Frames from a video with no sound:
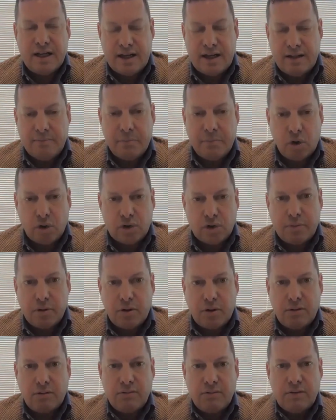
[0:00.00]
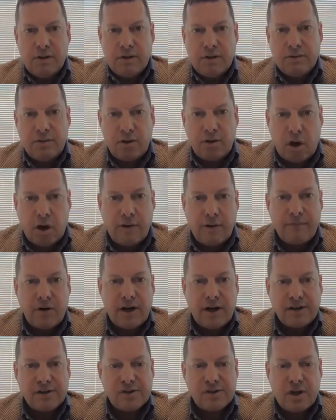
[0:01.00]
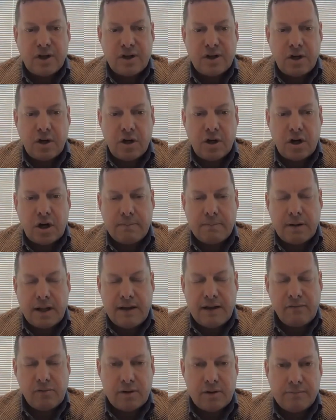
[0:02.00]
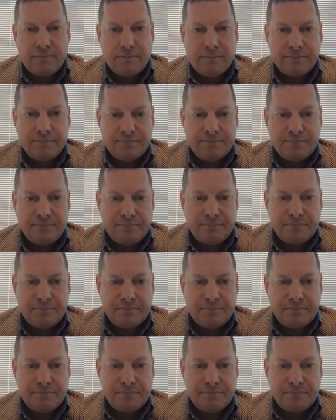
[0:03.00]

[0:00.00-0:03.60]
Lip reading: multiple offerings on our platform.